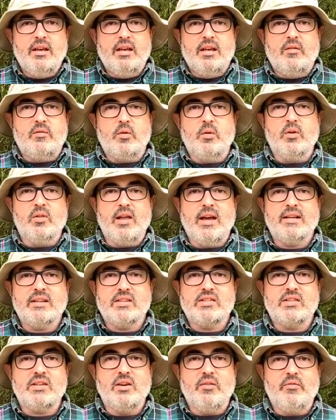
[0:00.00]
If you would like to
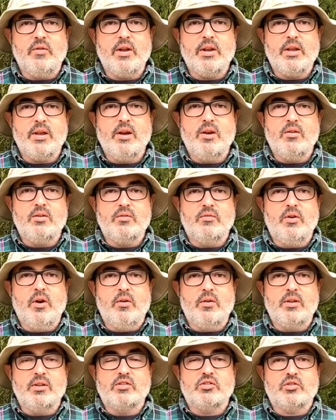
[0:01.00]
see a video
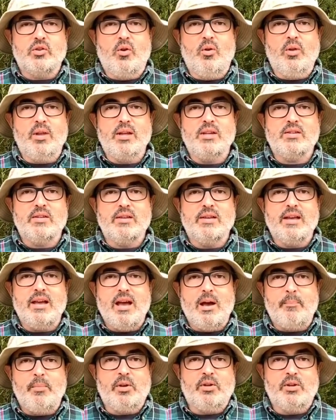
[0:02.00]
devoted solely to the
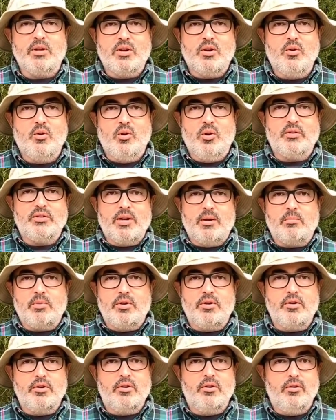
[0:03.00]
epically cool
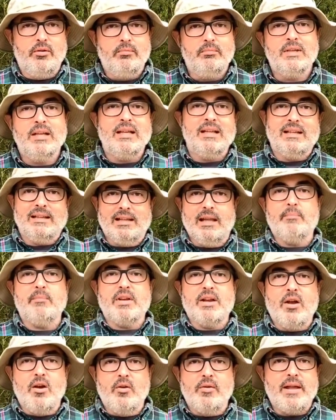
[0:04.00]
Timberdoodle, let
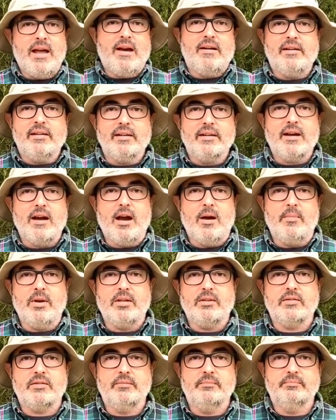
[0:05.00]
me know down in the
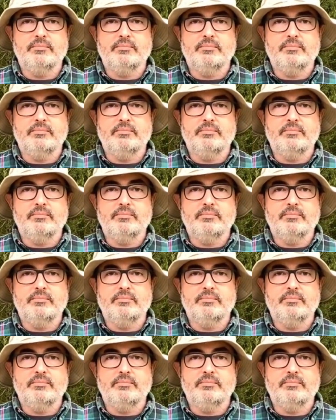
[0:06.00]
comments.